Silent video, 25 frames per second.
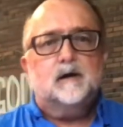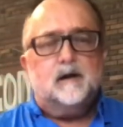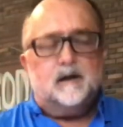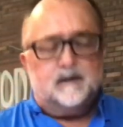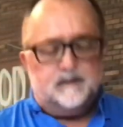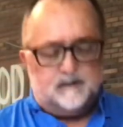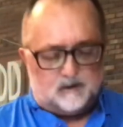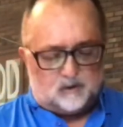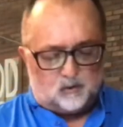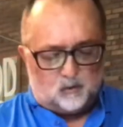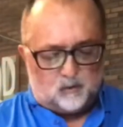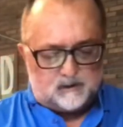
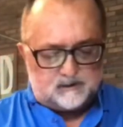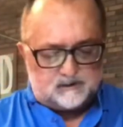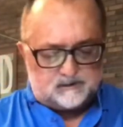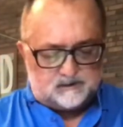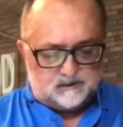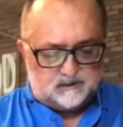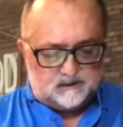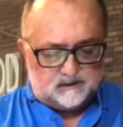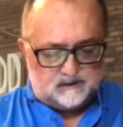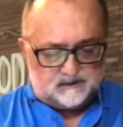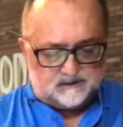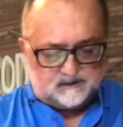and the
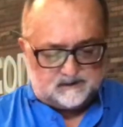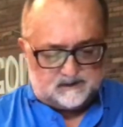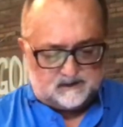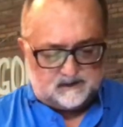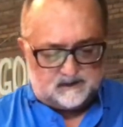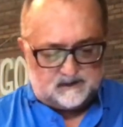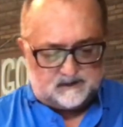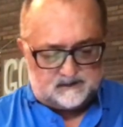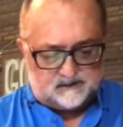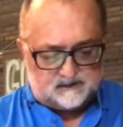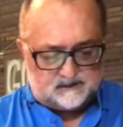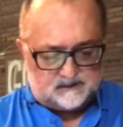question is
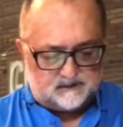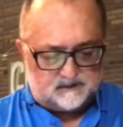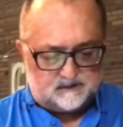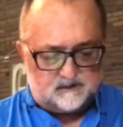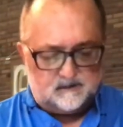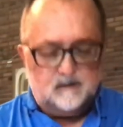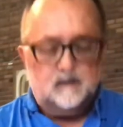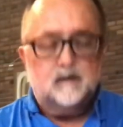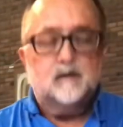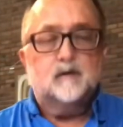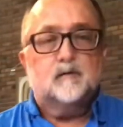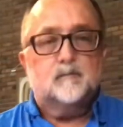this
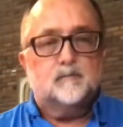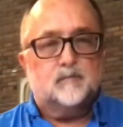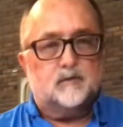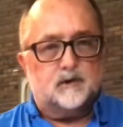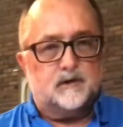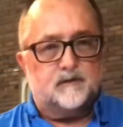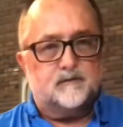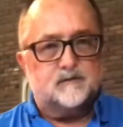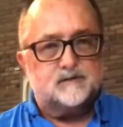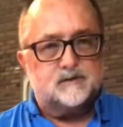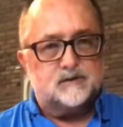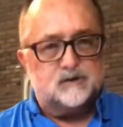
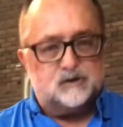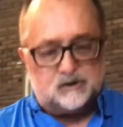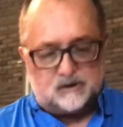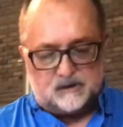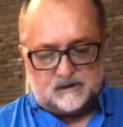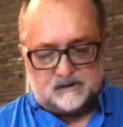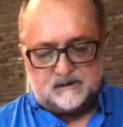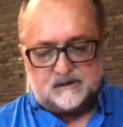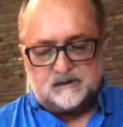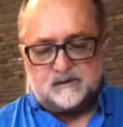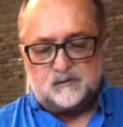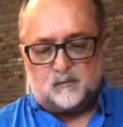Believers in
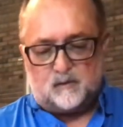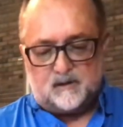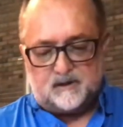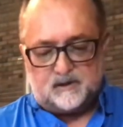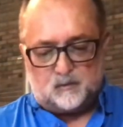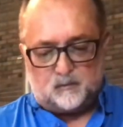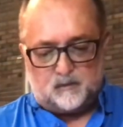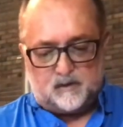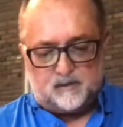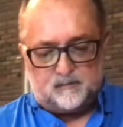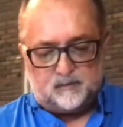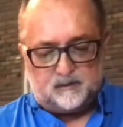Jesus, what
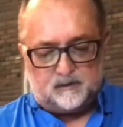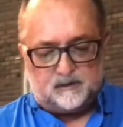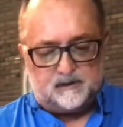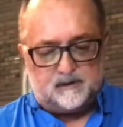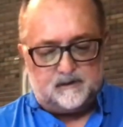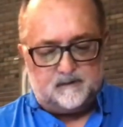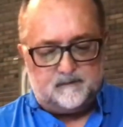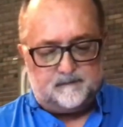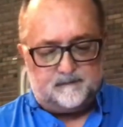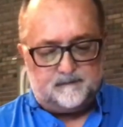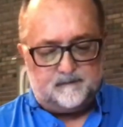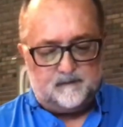do we
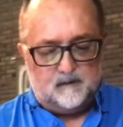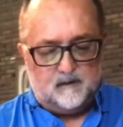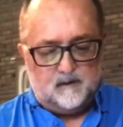believe?